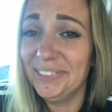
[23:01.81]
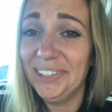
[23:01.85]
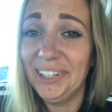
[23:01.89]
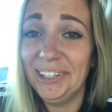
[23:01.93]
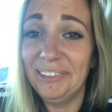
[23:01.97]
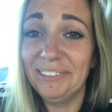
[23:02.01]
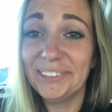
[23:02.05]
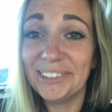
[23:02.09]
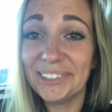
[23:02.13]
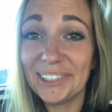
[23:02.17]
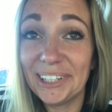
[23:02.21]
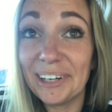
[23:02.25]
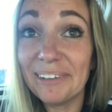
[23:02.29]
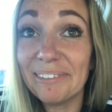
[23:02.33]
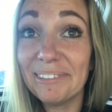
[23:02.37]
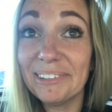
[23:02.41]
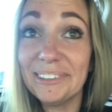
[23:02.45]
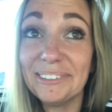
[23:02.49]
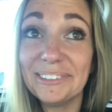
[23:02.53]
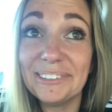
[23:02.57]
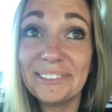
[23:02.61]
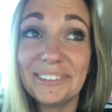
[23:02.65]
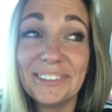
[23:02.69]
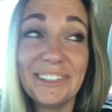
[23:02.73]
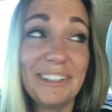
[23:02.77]
but I'm sorry, but
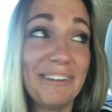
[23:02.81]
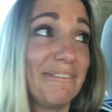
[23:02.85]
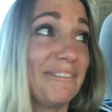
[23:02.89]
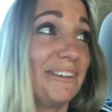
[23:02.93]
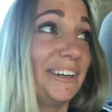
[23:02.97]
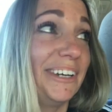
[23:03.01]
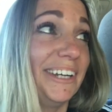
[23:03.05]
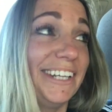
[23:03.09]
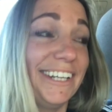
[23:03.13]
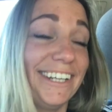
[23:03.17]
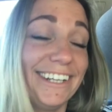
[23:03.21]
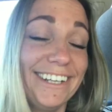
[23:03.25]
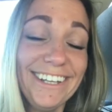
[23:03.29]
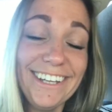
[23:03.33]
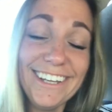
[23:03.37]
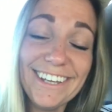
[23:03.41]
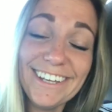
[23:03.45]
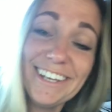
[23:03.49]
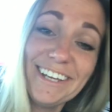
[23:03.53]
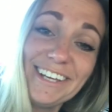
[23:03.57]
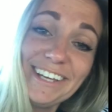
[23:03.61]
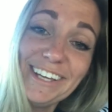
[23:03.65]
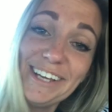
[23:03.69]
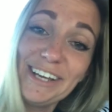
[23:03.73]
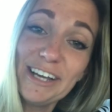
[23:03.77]
it was really funny.
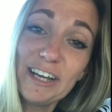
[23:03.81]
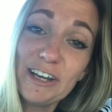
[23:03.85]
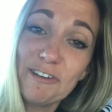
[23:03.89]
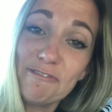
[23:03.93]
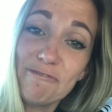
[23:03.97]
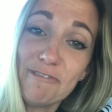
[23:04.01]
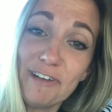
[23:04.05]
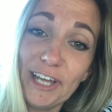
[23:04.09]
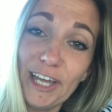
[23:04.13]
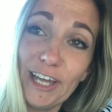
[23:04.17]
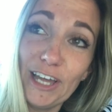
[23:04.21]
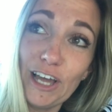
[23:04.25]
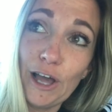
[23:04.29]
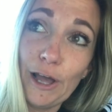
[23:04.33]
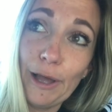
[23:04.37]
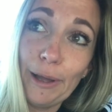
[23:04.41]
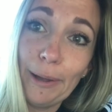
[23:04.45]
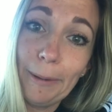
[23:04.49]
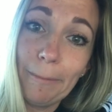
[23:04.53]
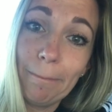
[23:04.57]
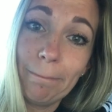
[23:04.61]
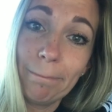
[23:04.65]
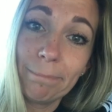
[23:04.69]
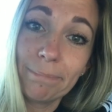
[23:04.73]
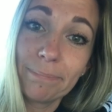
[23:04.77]
But
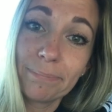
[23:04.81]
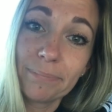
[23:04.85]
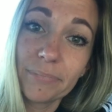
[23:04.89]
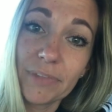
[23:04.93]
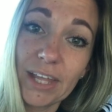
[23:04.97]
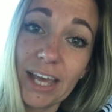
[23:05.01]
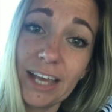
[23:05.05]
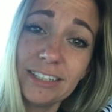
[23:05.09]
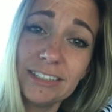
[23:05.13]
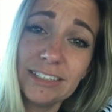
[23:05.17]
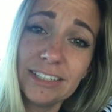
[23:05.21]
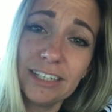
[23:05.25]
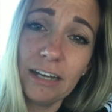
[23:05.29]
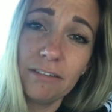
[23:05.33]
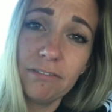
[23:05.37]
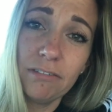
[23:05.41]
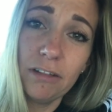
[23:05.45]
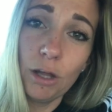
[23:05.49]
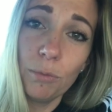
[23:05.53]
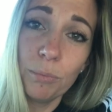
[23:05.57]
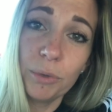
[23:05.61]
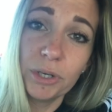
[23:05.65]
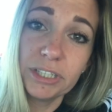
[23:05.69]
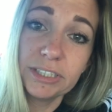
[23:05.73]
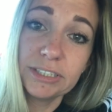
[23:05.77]
I did have a
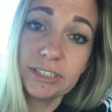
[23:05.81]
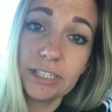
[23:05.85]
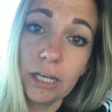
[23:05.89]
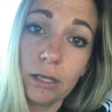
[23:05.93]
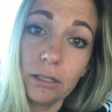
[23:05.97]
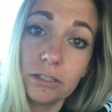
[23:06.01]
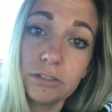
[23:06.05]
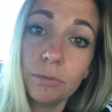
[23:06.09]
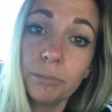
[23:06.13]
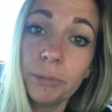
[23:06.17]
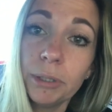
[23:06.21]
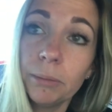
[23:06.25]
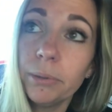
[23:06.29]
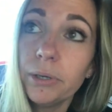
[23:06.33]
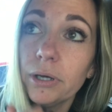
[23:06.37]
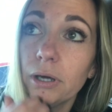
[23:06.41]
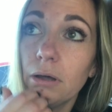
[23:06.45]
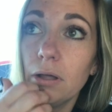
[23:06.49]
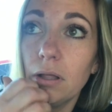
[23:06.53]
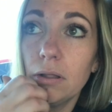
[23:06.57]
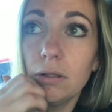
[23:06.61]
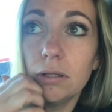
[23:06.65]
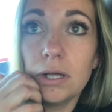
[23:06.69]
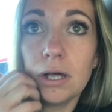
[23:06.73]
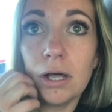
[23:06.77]
lot more to say, so maybe
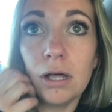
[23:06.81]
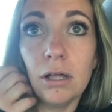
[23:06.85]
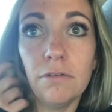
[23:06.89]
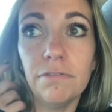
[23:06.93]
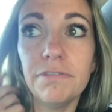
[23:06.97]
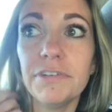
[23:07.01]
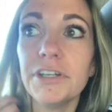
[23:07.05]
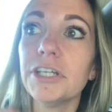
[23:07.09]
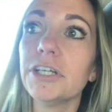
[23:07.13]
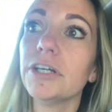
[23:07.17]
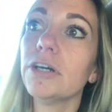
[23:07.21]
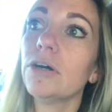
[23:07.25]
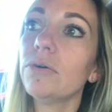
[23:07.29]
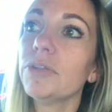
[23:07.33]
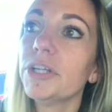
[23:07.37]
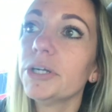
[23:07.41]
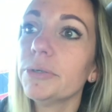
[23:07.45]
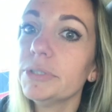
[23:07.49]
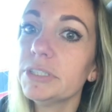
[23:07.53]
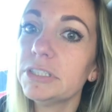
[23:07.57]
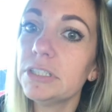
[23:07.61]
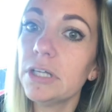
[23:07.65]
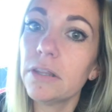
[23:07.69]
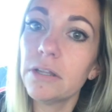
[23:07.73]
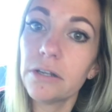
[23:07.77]
I'll video. There
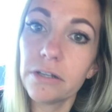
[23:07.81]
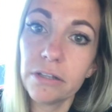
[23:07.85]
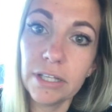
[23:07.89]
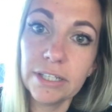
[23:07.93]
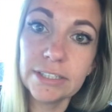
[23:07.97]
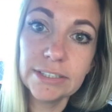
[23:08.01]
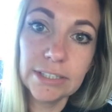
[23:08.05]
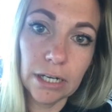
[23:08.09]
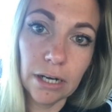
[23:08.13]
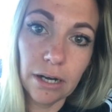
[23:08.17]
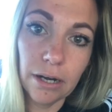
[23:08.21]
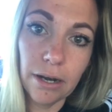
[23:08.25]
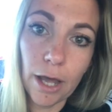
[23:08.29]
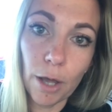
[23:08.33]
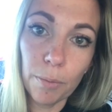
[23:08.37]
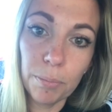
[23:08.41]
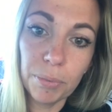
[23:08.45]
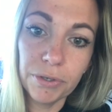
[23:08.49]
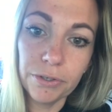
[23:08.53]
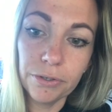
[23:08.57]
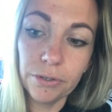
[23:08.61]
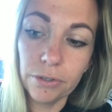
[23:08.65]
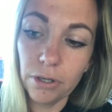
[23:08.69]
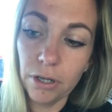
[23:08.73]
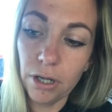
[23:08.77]
was other things that had
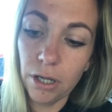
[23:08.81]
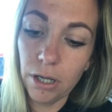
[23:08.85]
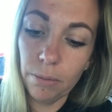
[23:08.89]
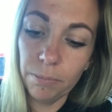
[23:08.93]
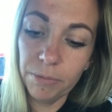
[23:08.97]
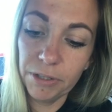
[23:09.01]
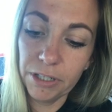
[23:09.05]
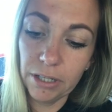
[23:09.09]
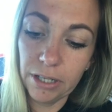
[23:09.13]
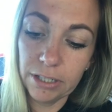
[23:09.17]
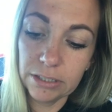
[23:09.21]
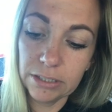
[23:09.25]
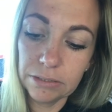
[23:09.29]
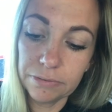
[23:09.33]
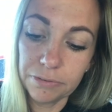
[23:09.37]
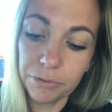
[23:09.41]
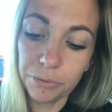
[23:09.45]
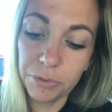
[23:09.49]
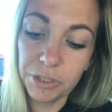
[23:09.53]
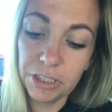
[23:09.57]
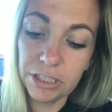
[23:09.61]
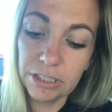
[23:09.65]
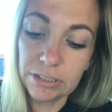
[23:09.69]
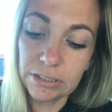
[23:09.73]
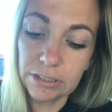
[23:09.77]
happened in the last few
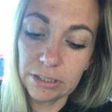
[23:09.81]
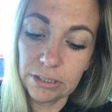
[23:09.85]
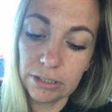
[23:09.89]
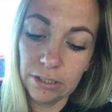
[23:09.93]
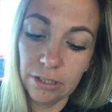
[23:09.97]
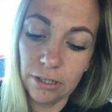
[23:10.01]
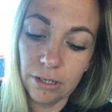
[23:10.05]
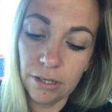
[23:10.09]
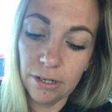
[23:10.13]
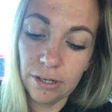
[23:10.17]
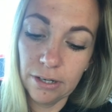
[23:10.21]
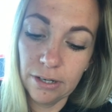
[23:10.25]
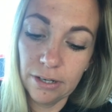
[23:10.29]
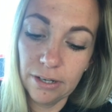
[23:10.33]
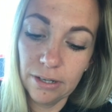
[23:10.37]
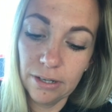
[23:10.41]
weeks, and